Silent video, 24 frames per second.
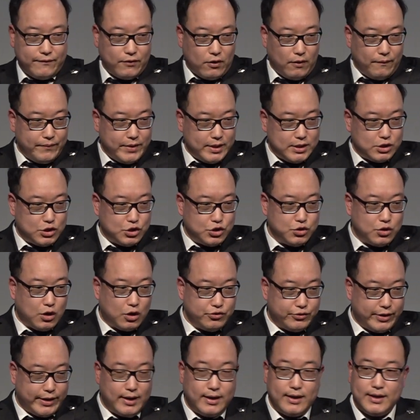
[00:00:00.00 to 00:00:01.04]
from this
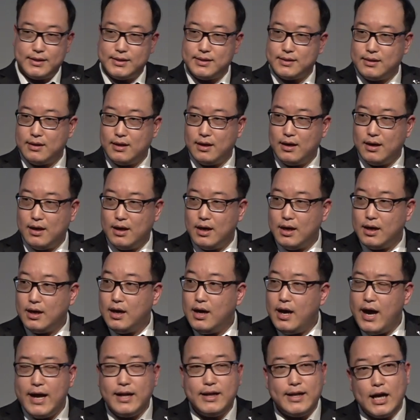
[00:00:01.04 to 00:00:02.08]
200 list.
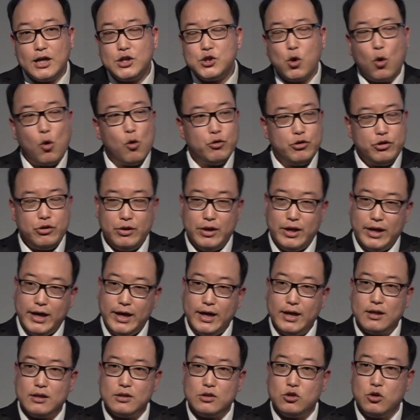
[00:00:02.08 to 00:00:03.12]
And that's all you
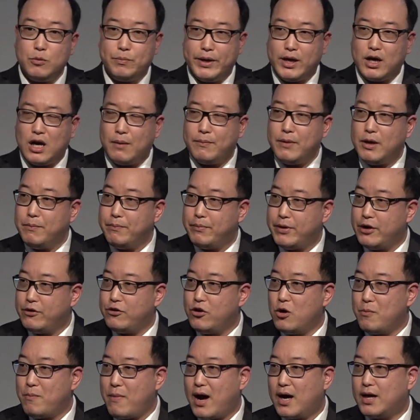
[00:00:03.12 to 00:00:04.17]
need to become
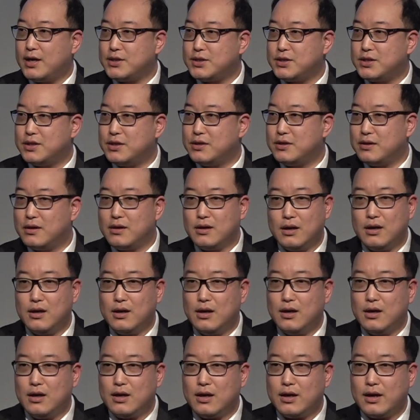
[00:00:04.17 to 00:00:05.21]
Imperial Master,
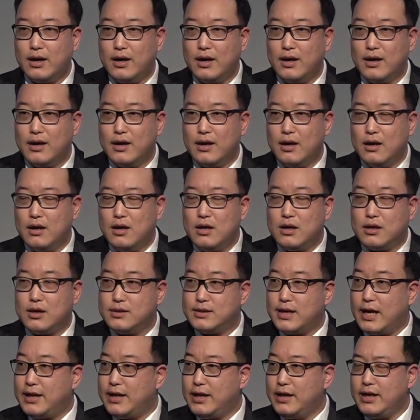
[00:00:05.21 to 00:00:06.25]
okay?
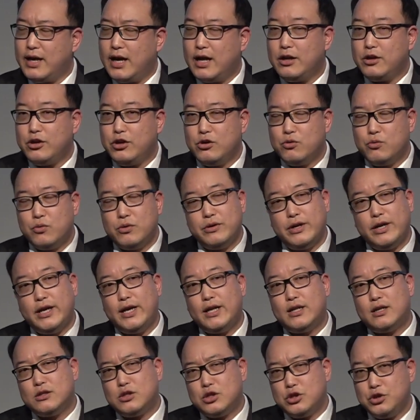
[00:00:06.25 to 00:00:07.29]
Because at the end, you will
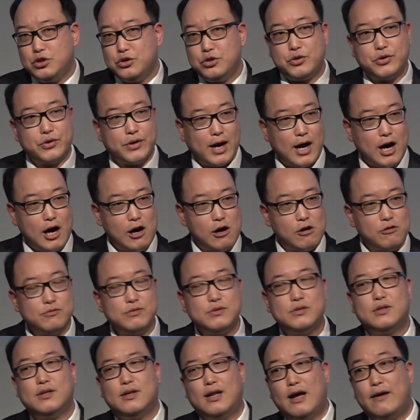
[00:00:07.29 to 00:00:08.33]
need 2
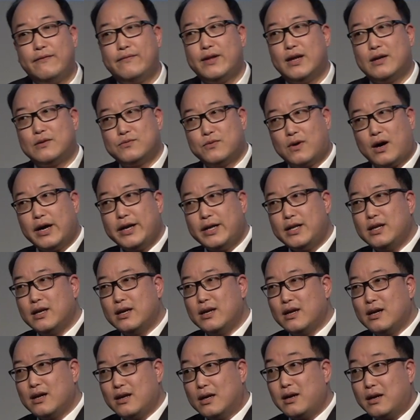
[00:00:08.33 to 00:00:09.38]
crowns, left and
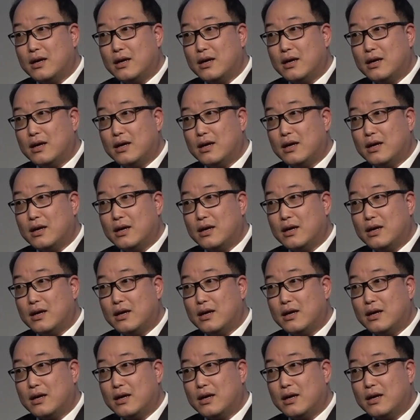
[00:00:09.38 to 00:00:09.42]
right,